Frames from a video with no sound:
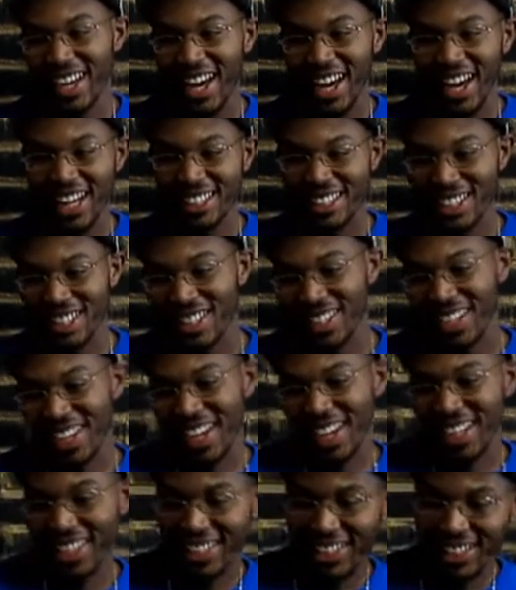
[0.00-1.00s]
I tend to
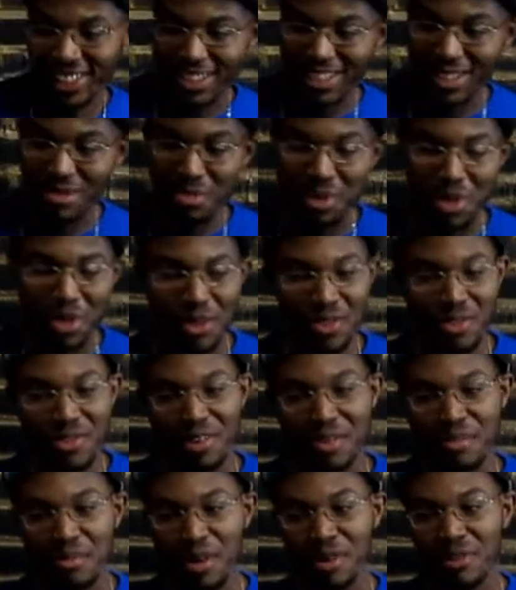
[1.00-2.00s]
kind of maneuver
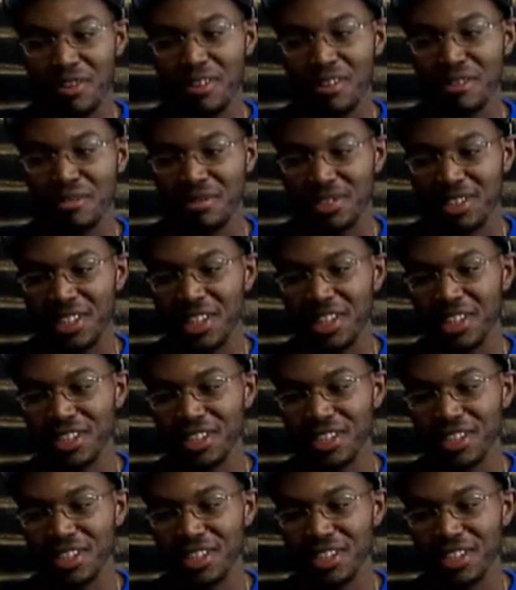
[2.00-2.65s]
in both of them. So